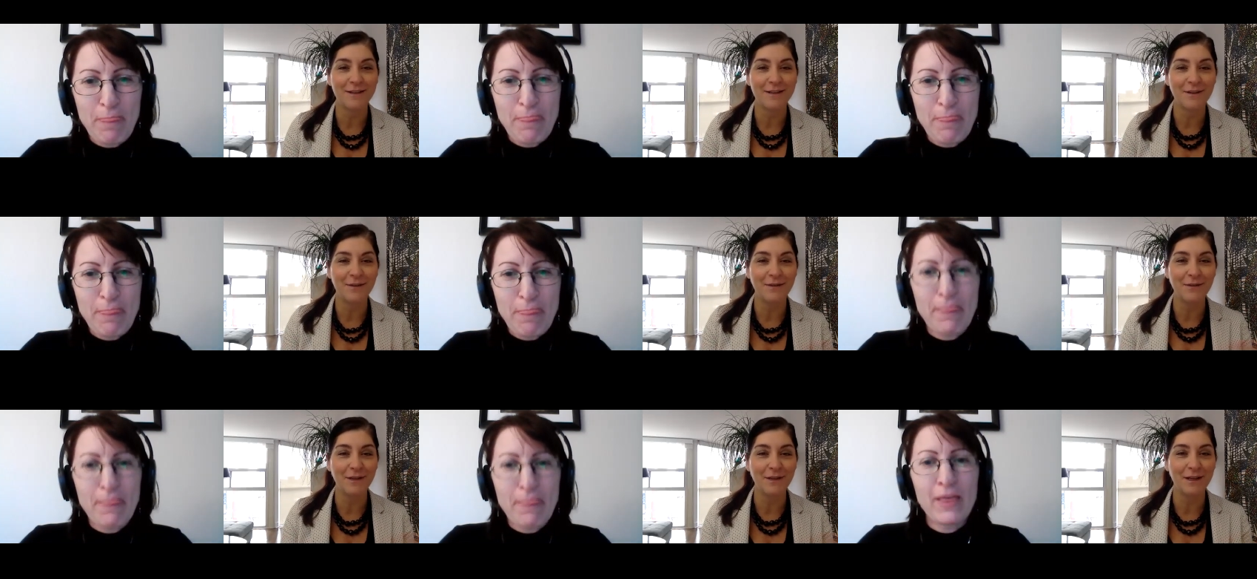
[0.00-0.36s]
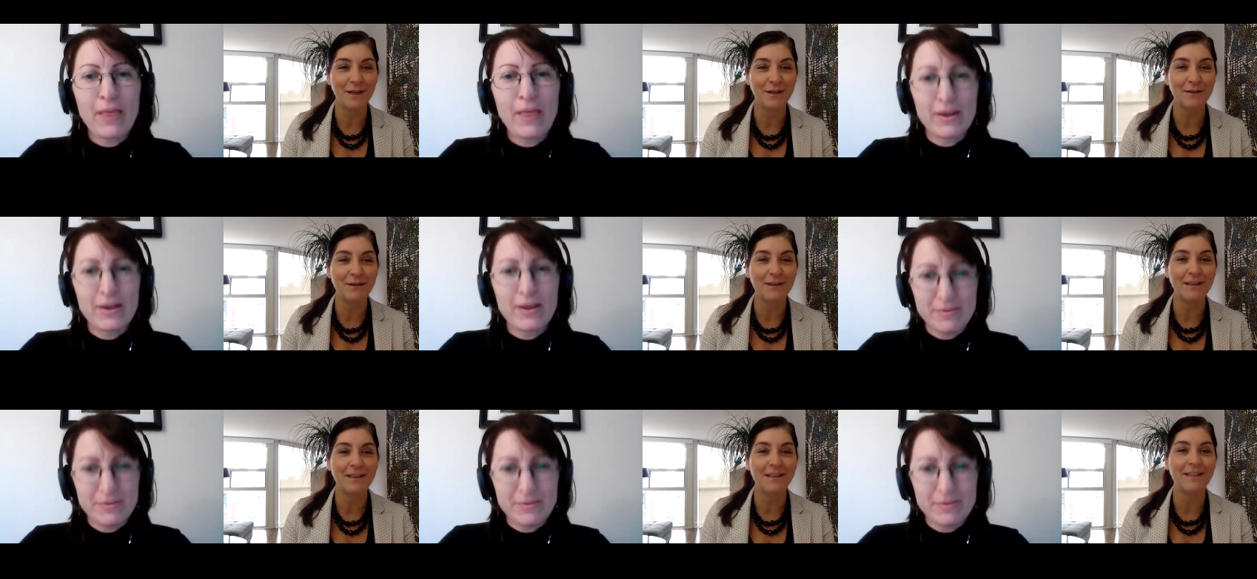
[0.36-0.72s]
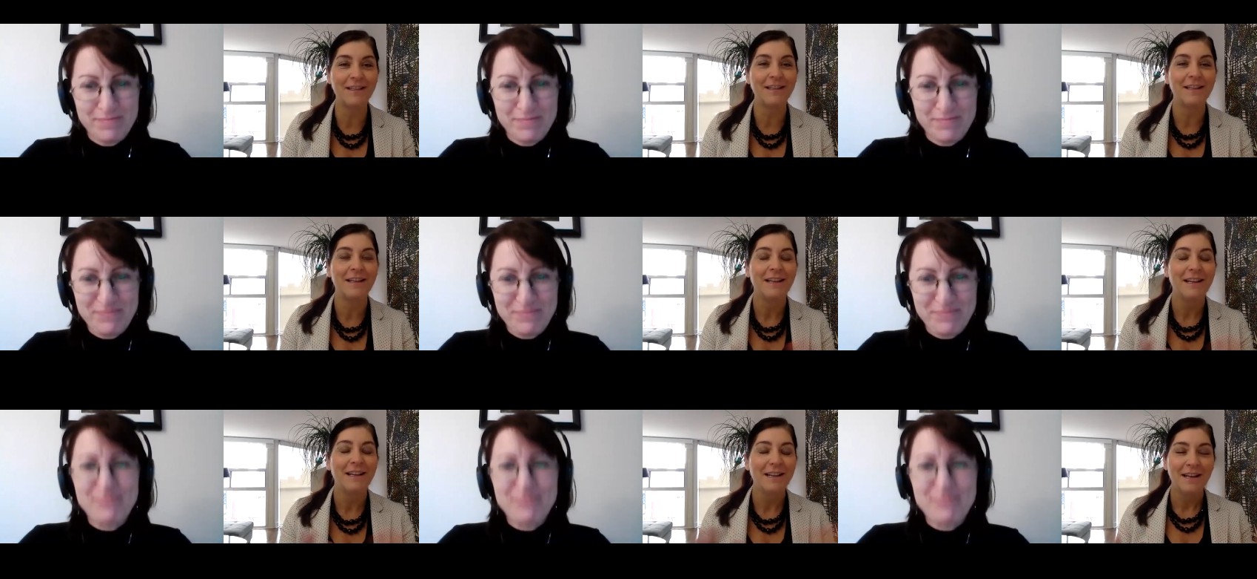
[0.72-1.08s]
Speaker 1: So I feel like I could
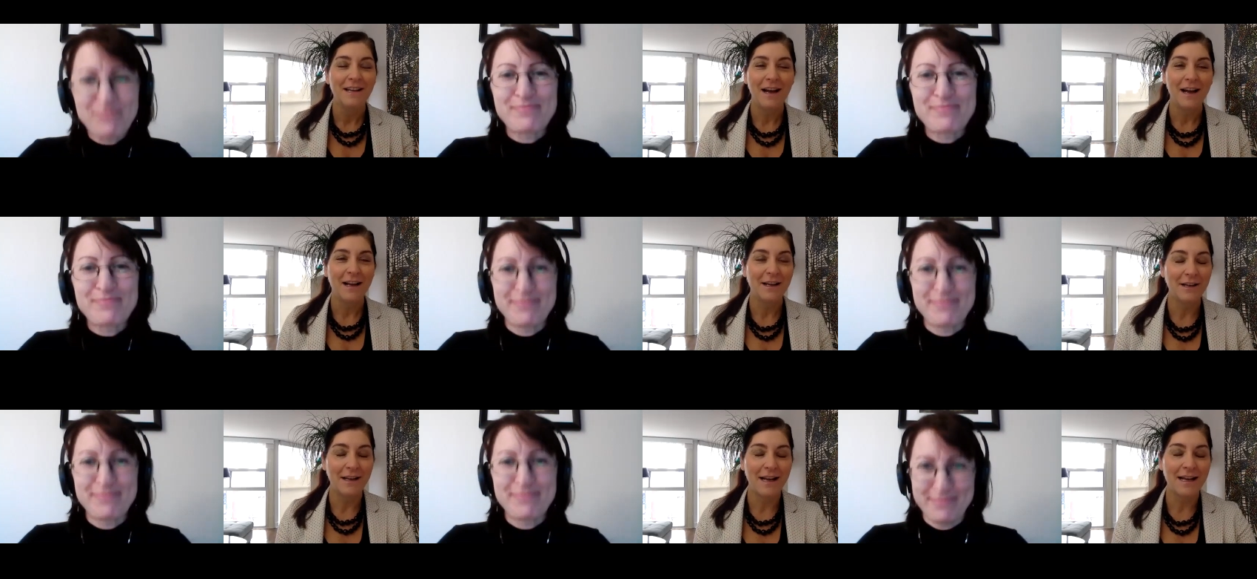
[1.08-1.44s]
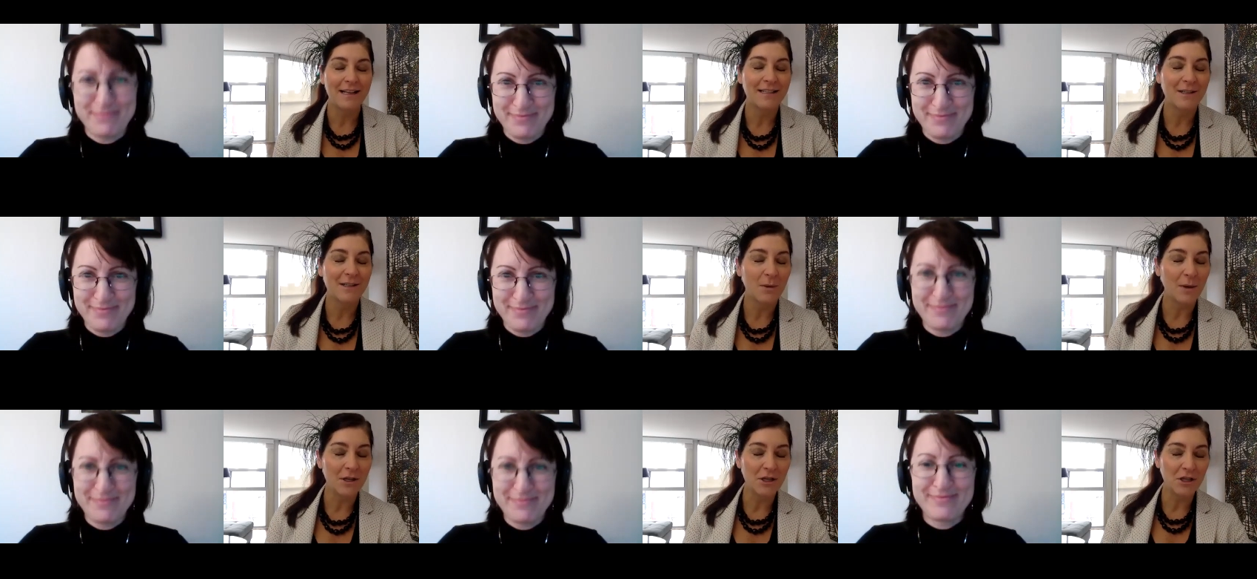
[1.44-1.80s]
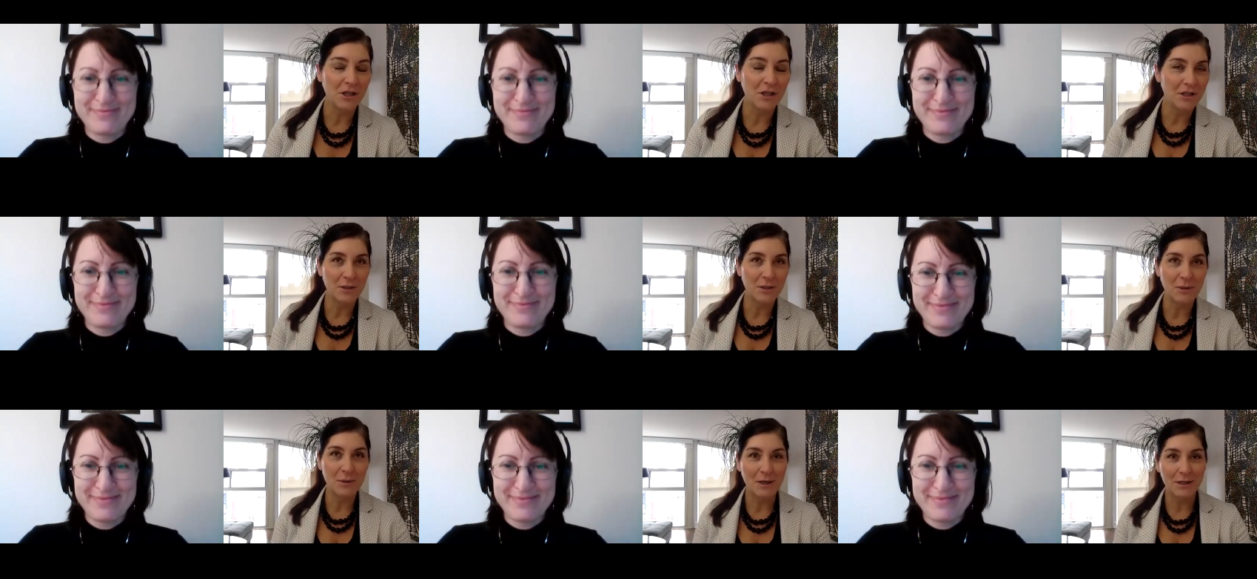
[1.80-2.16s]
I could ask
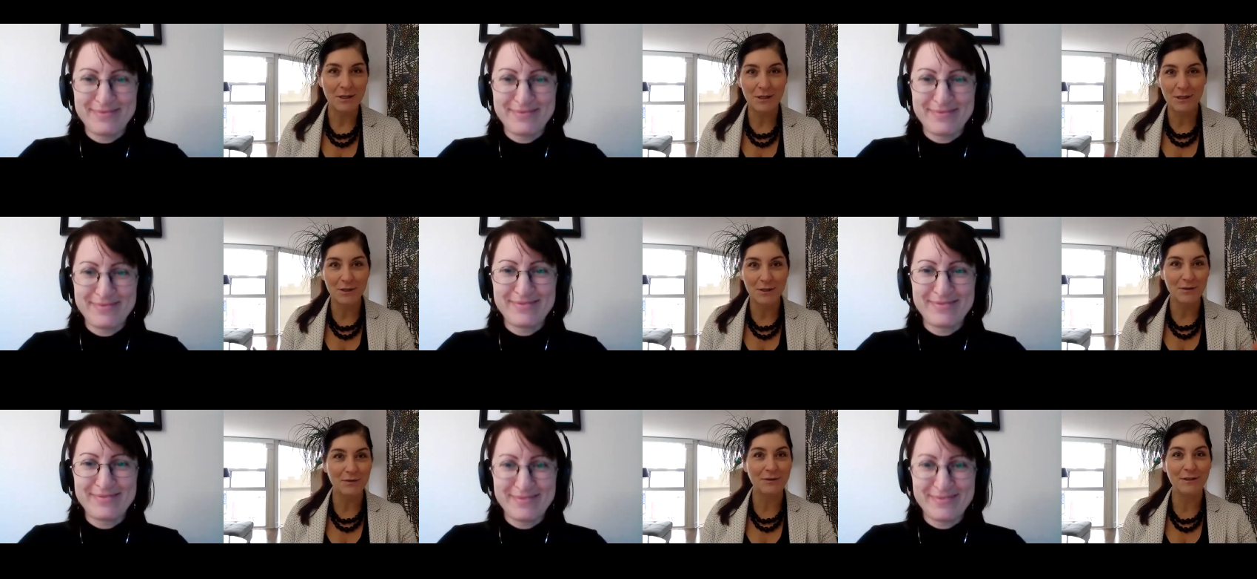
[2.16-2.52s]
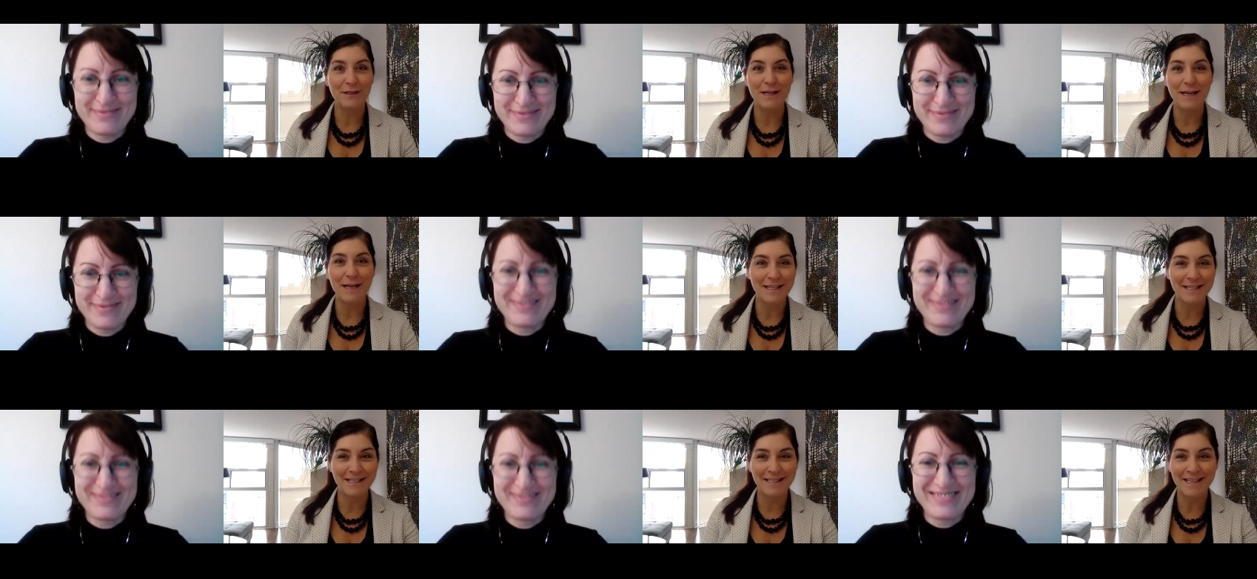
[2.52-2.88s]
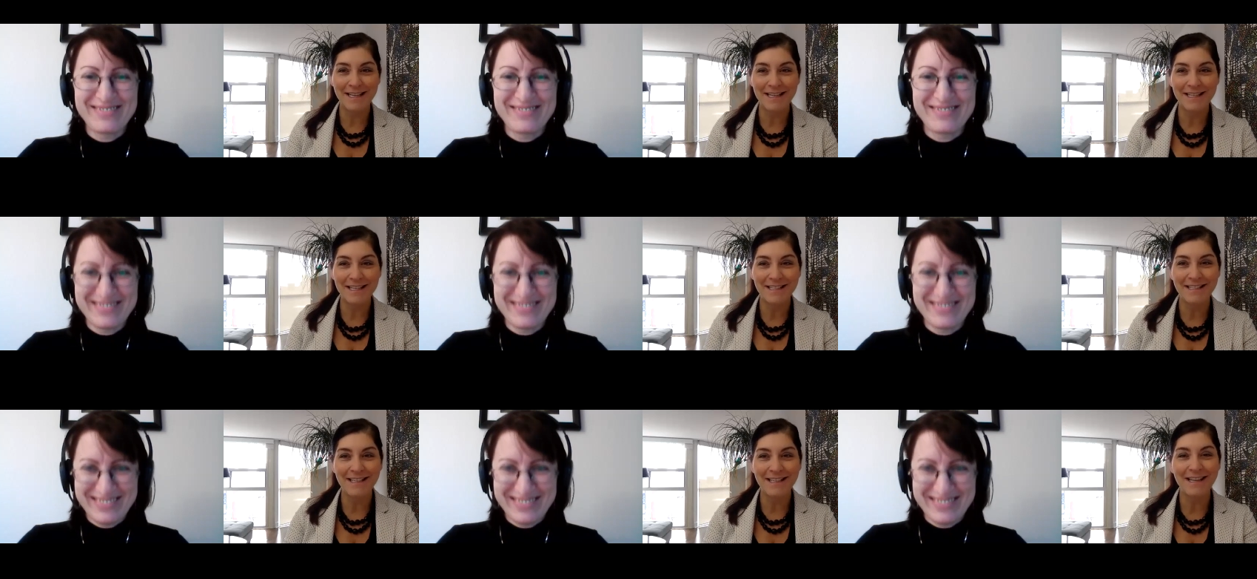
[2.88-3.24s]
questions and questions for days and
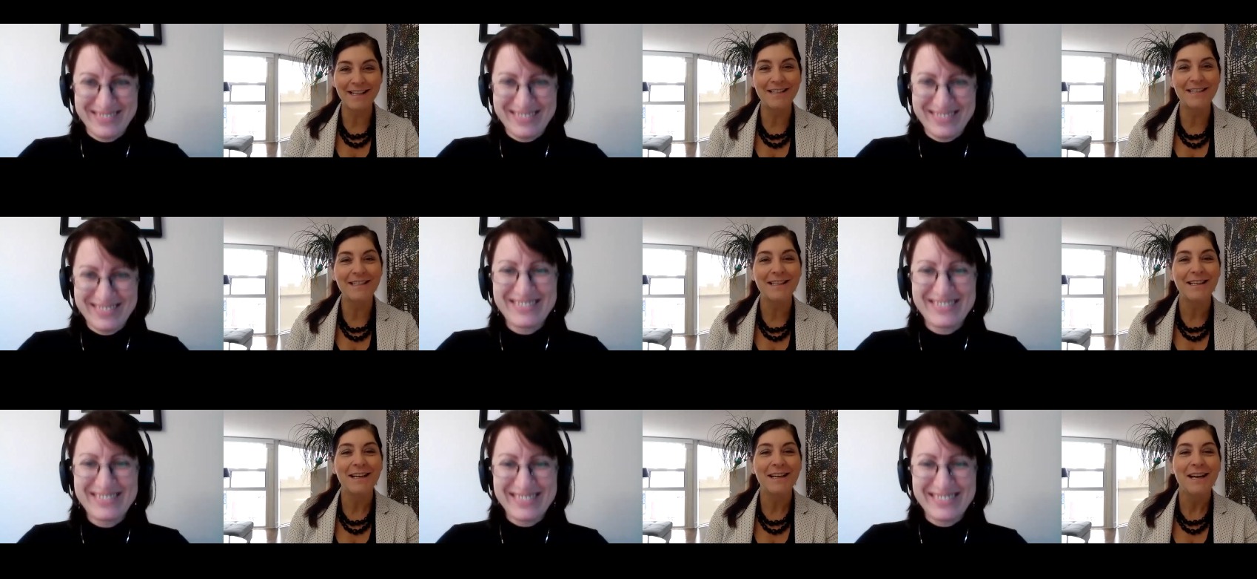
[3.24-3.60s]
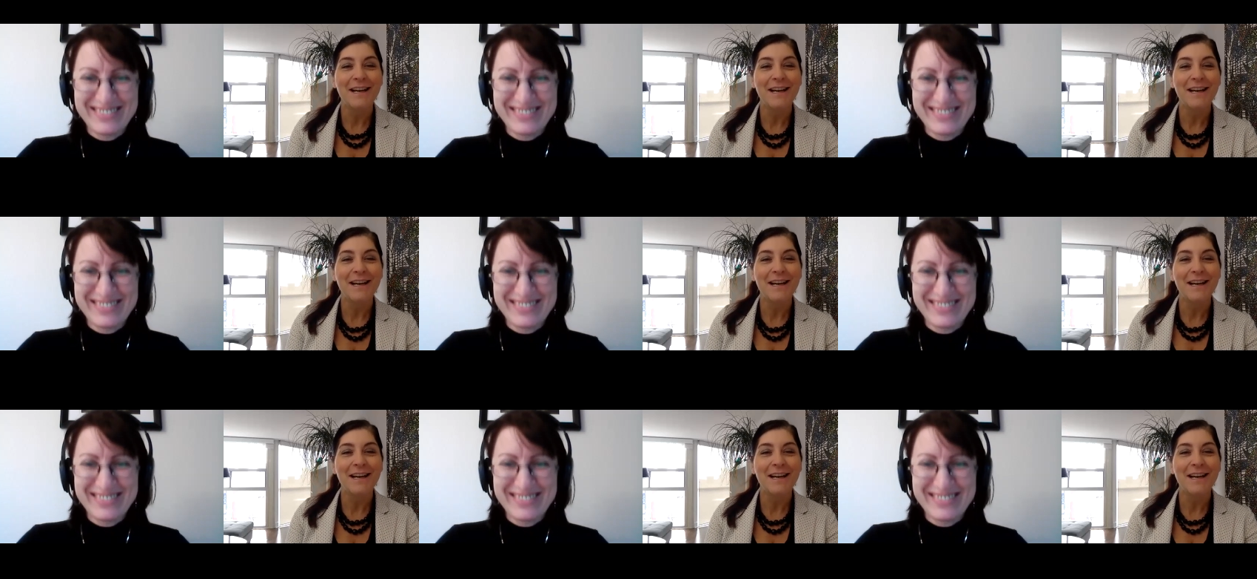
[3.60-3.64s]
days and days.